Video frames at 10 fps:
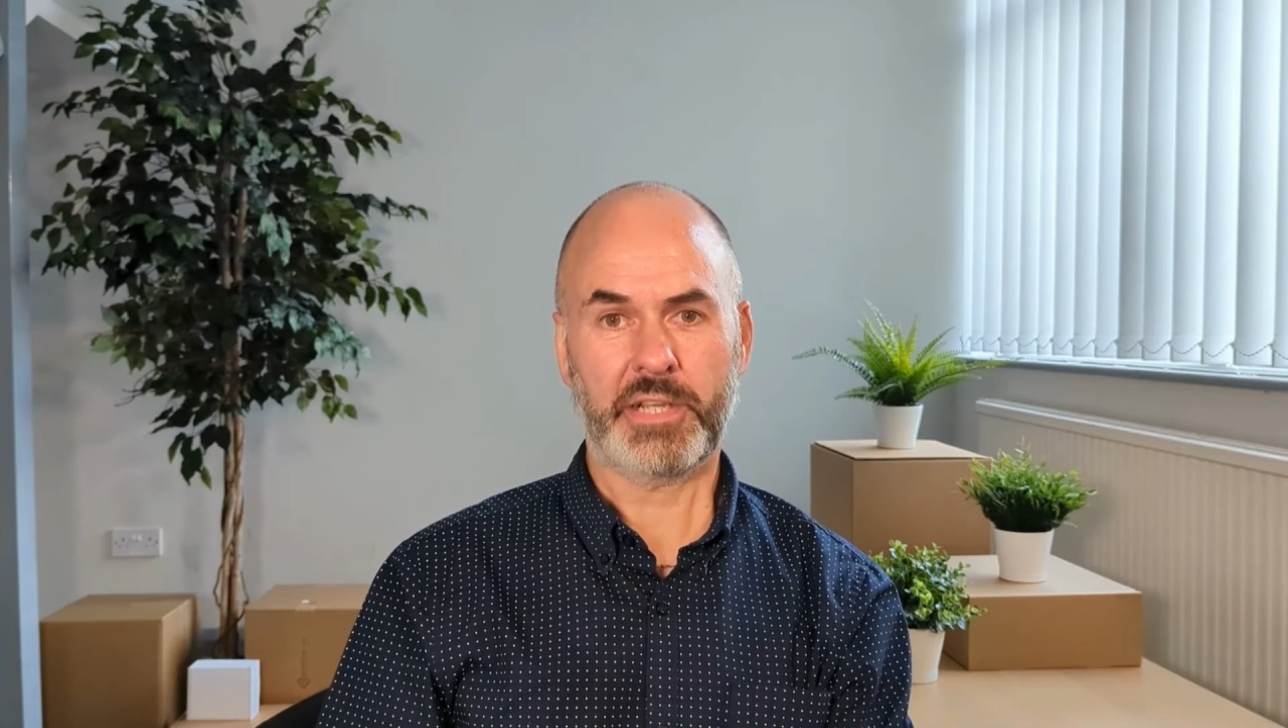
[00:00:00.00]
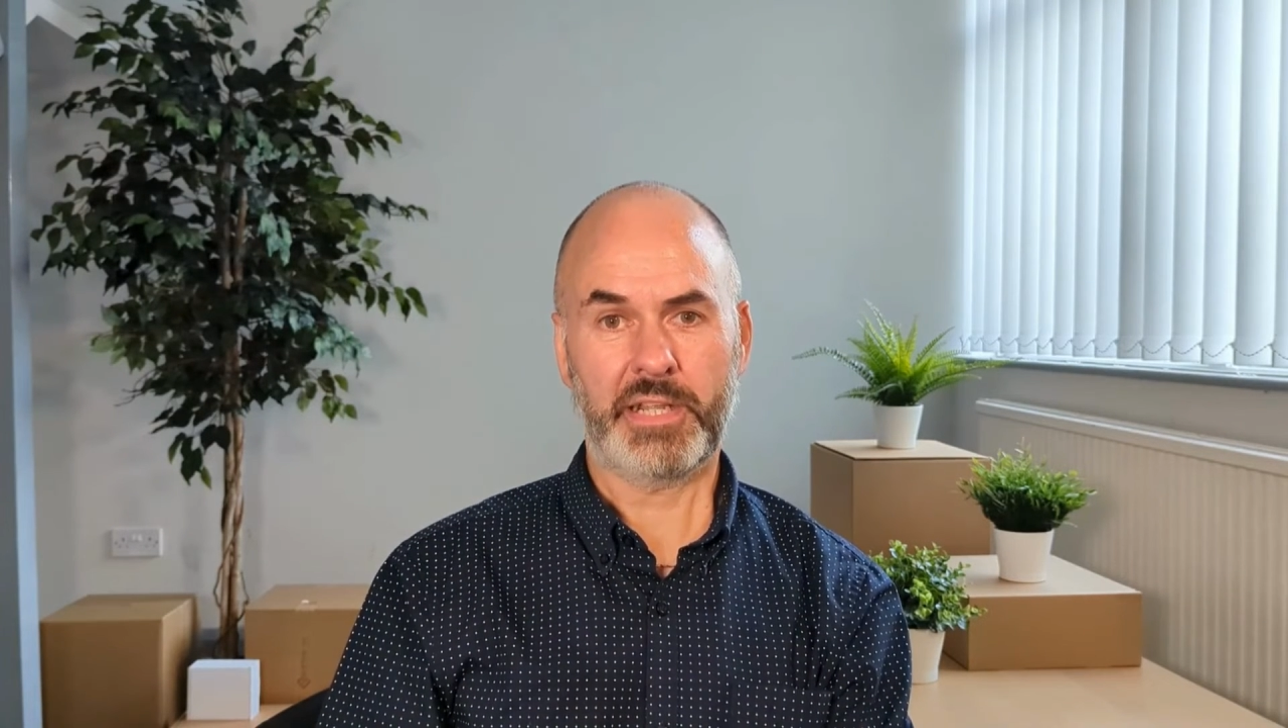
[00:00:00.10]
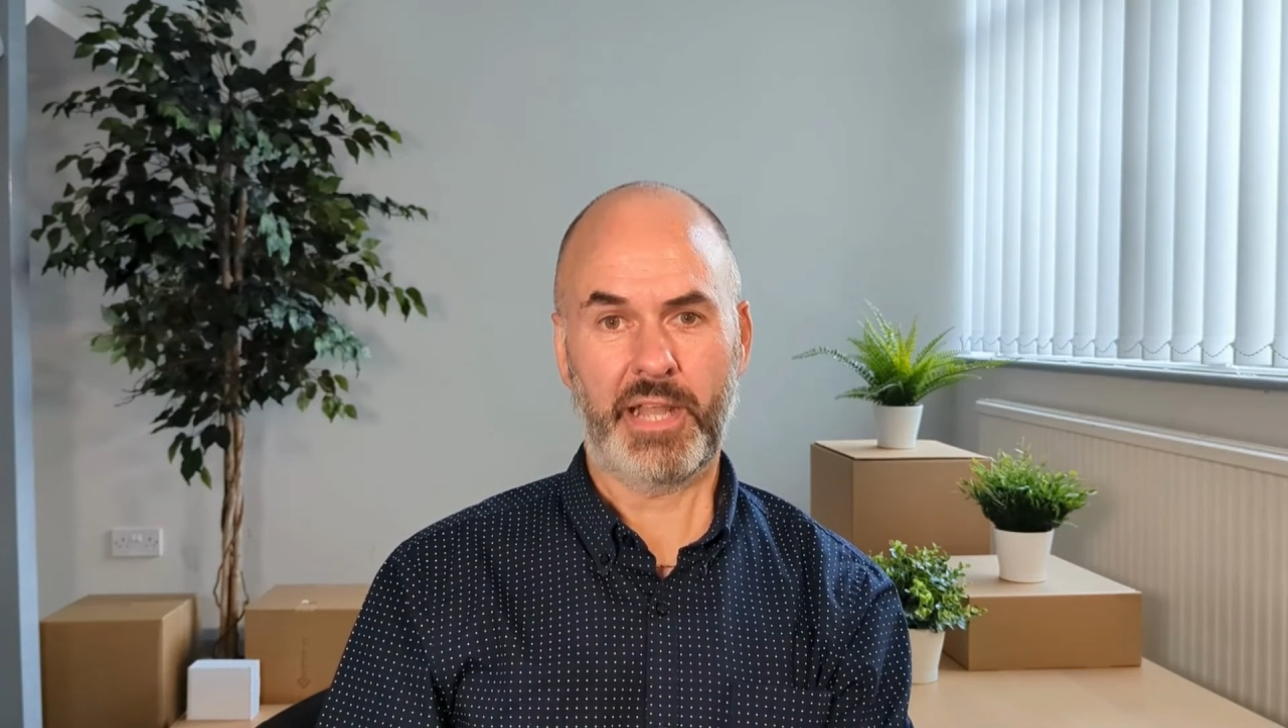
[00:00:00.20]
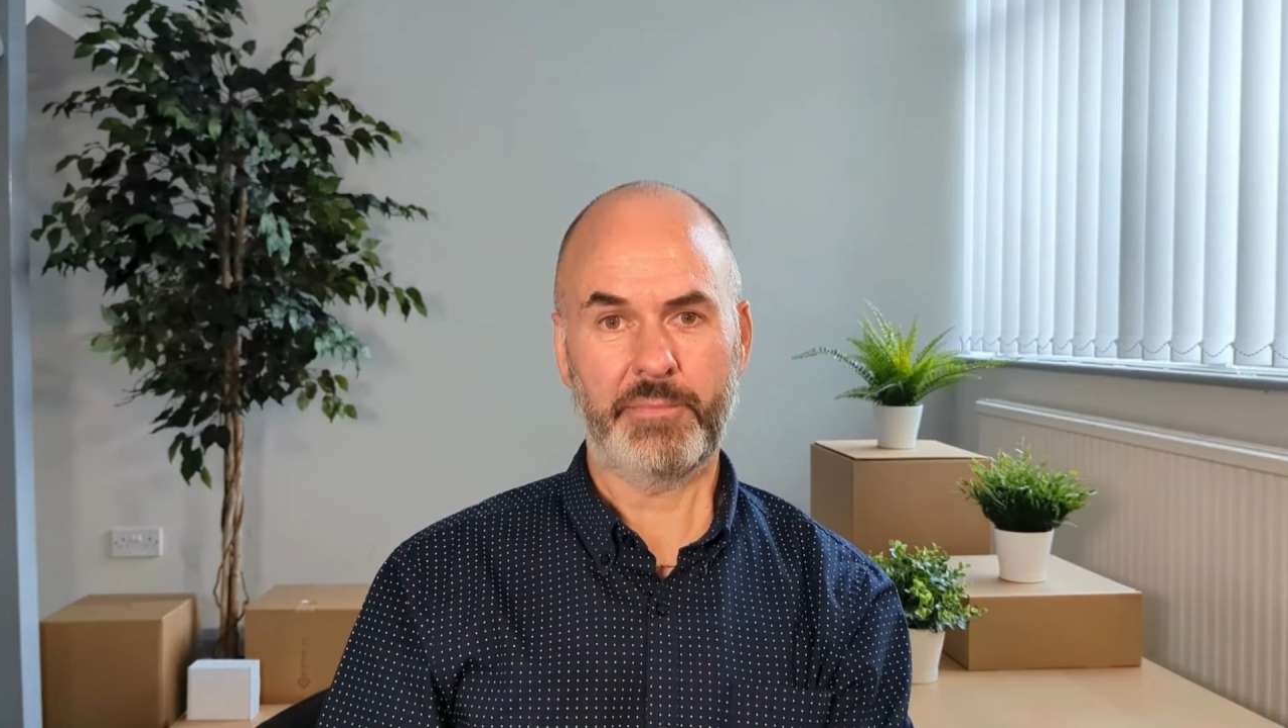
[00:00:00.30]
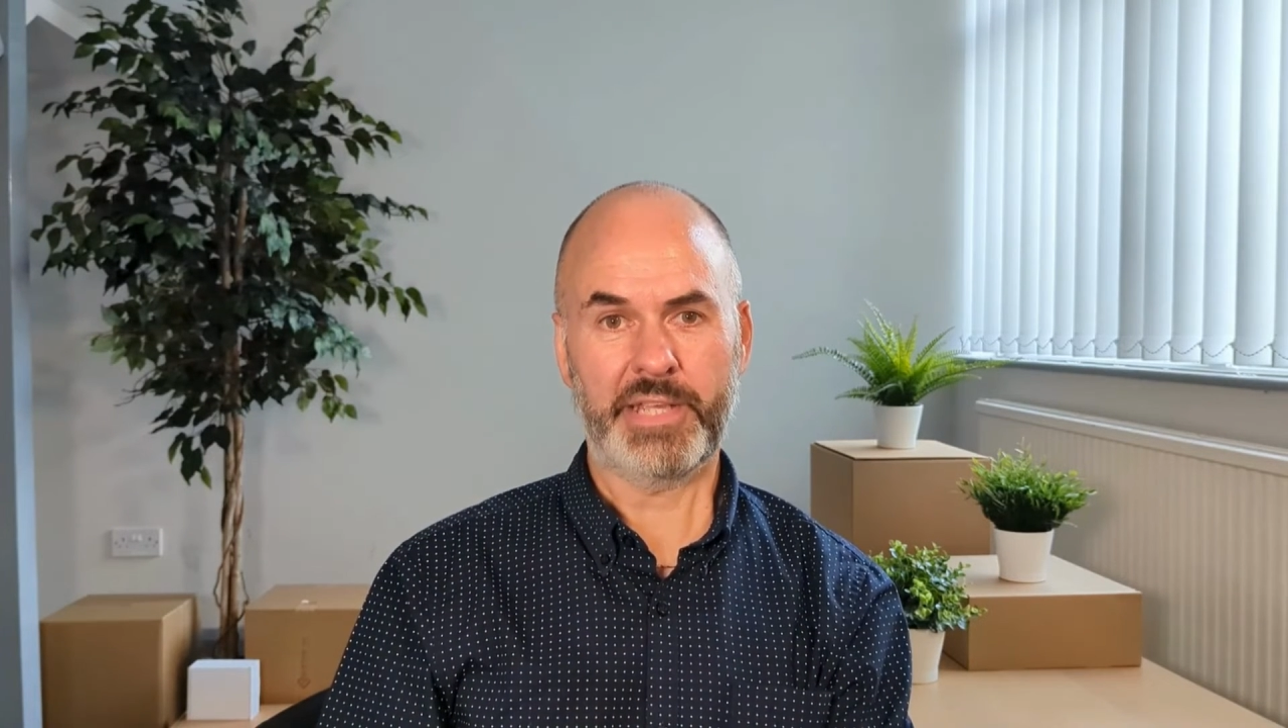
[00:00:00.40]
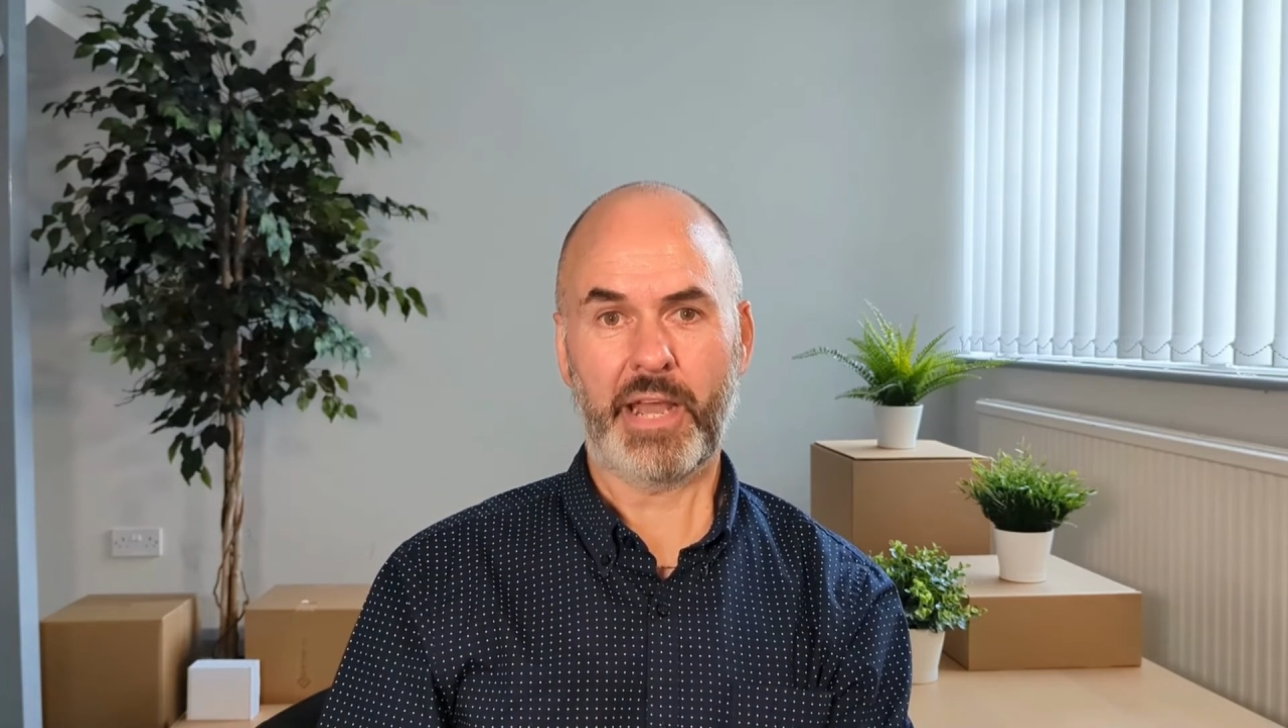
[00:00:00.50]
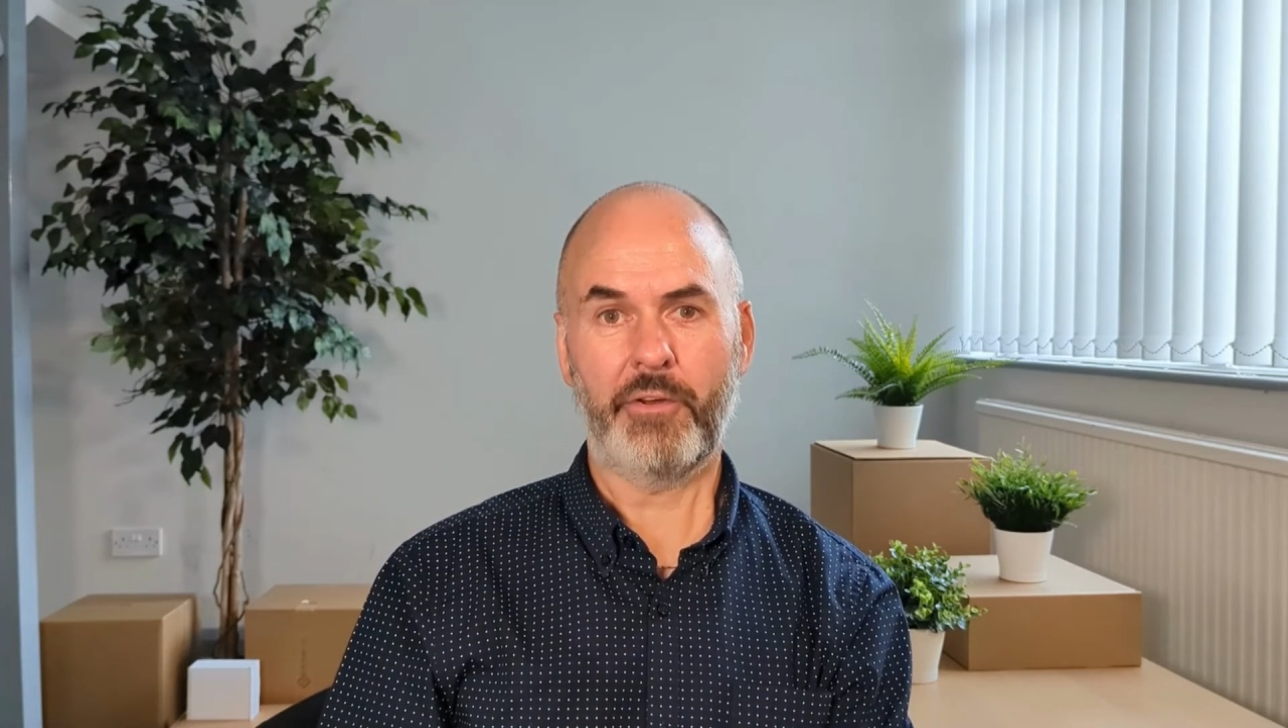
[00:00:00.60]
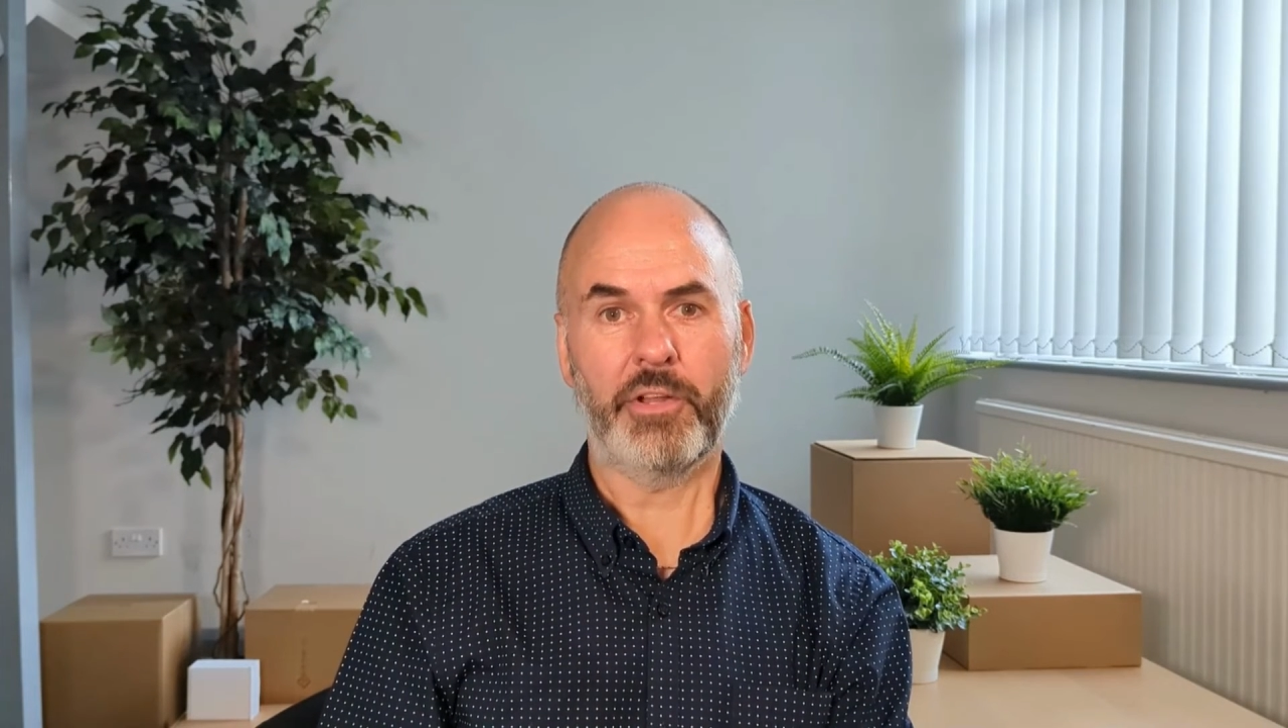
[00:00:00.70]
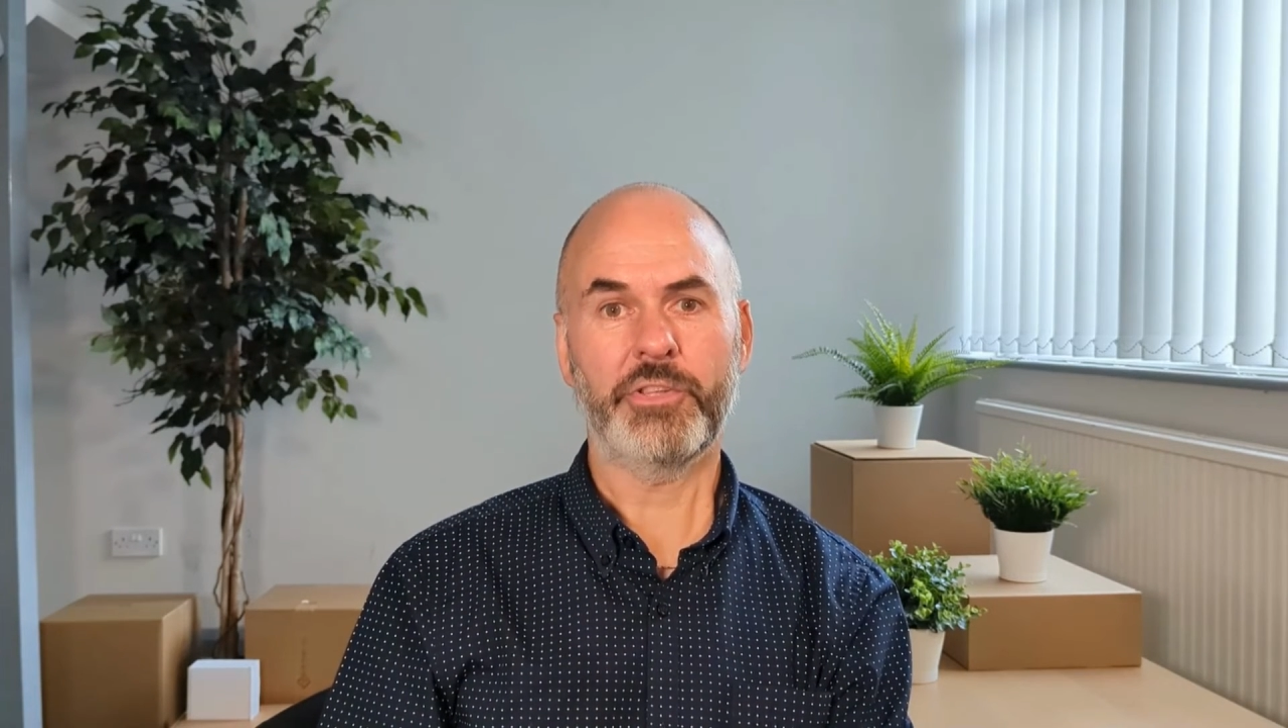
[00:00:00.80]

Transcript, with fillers: let me carry on